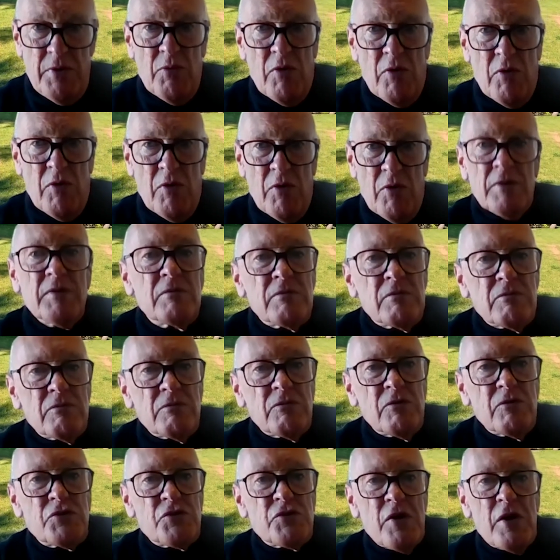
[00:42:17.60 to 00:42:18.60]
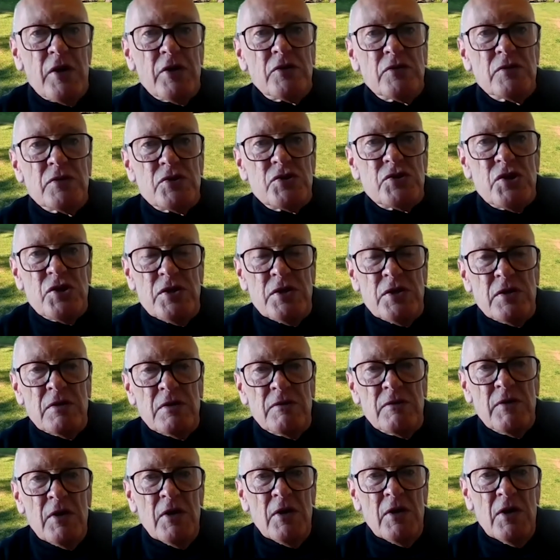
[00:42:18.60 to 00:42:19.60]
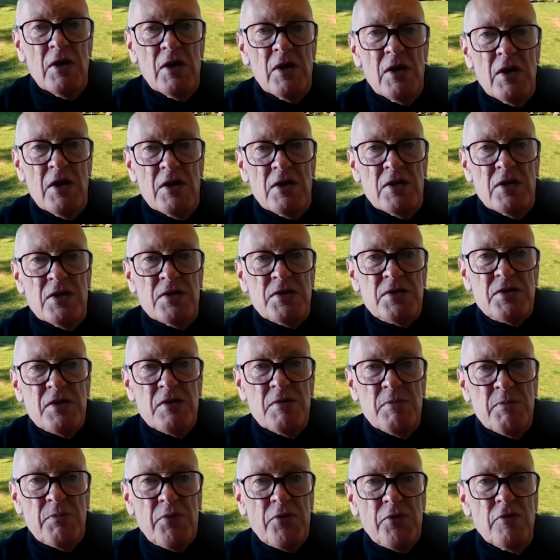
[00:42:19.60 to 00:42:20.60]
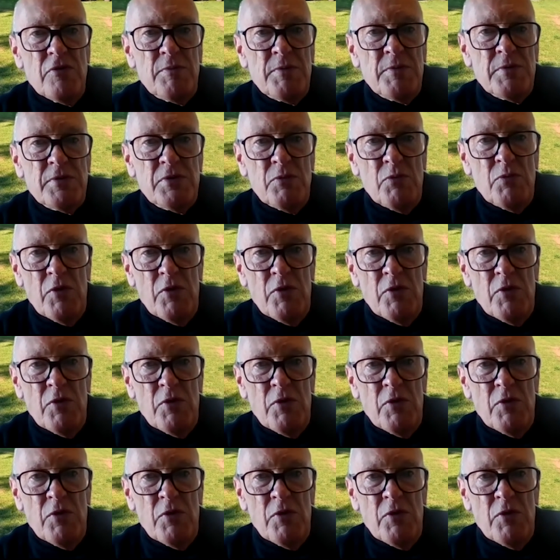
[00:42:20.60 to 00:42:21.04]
what we're trying to achieve is improvement in